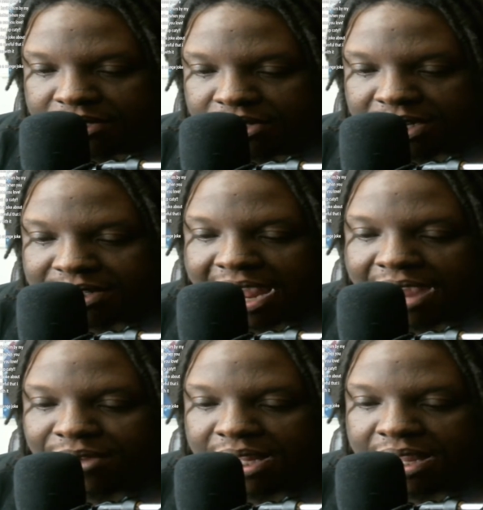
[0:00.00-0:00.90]
just
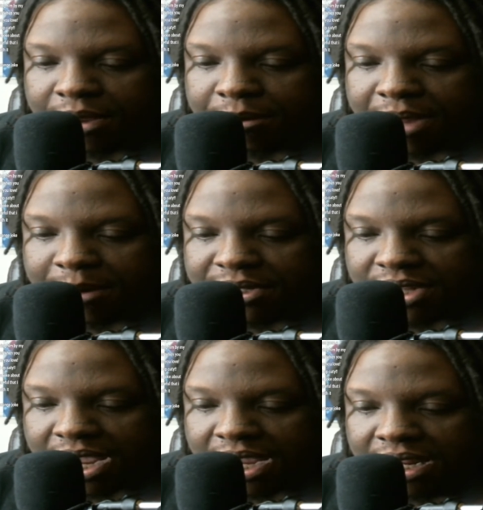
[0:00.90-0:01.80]
having him by my
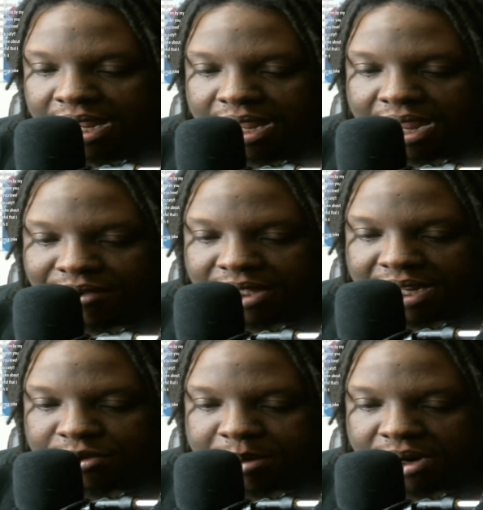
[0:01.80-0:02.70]
side.
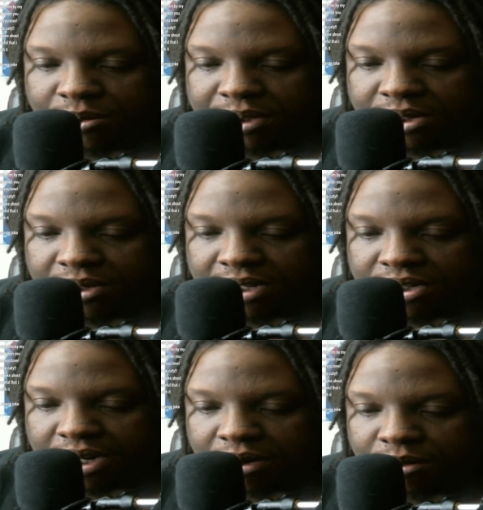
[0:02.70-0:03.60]
Everything is better when you can
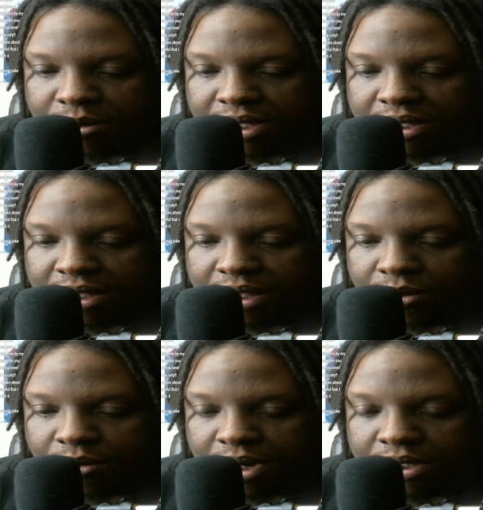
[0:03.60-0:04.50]
share it with the
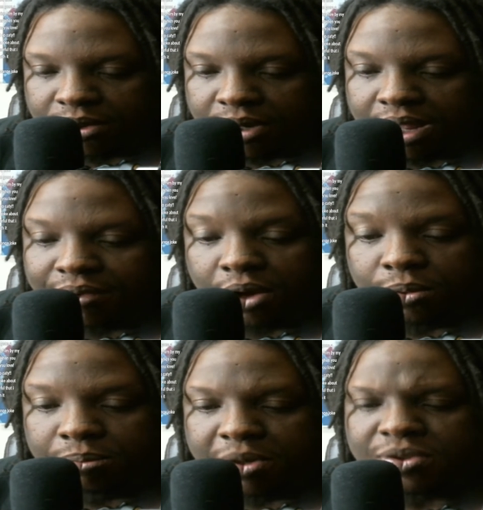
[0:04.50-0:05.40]
one you love.
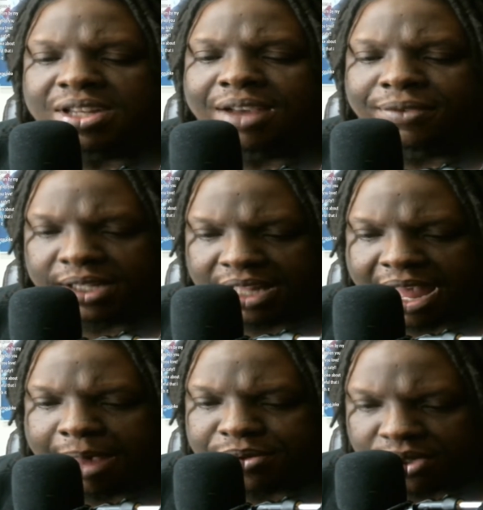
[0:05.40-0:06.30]
Oh, most definitely.
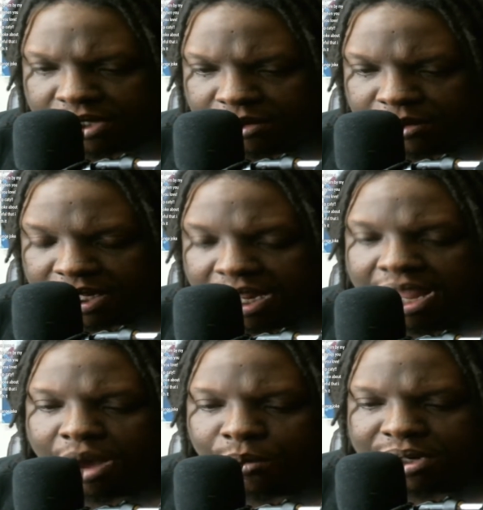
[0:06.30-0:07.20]
Absolutely.
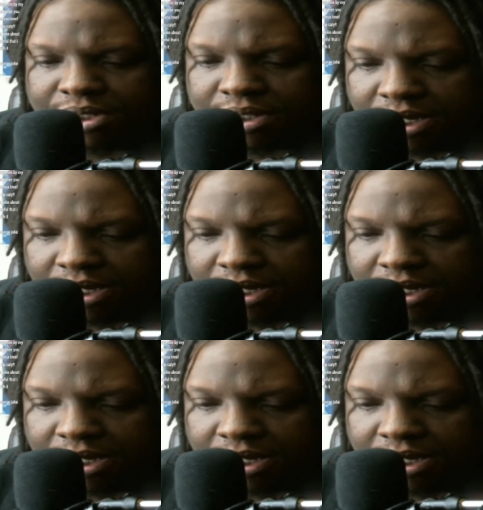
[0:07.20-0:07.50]
I wish